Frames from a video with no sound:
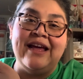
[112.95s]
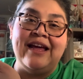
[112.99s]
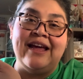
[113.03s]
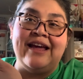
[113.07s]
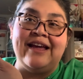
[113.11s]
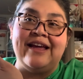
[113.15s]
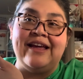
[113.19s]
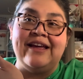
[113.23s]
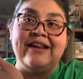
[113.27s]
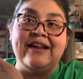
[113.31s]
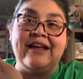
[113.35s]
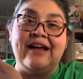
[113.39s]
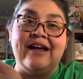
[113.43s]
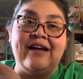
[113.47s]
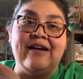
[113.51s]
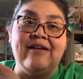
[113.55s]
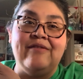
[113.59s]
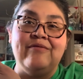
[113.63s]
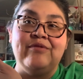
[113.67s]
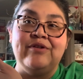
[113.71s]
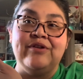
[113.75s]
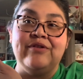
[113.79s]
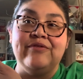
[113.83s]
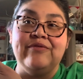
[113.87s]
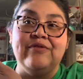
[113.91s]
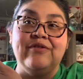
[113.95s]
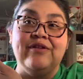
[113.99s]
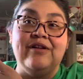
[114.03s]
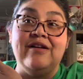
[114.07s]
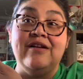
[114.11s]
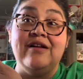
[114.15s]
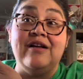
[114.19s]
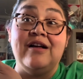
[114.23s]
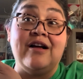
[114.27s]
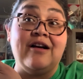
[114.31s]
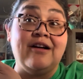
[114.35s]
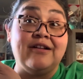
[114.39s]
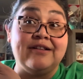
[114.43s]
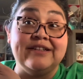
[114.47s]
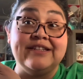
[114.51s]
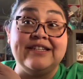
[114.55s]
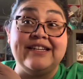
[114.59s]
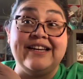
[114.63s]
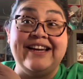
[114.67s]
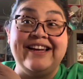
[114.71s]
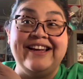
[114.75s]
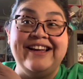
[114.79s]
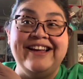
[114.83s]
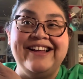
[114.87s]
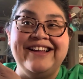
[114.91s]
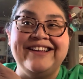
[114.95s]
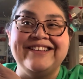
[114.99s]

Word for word: and have a wonderful holiday.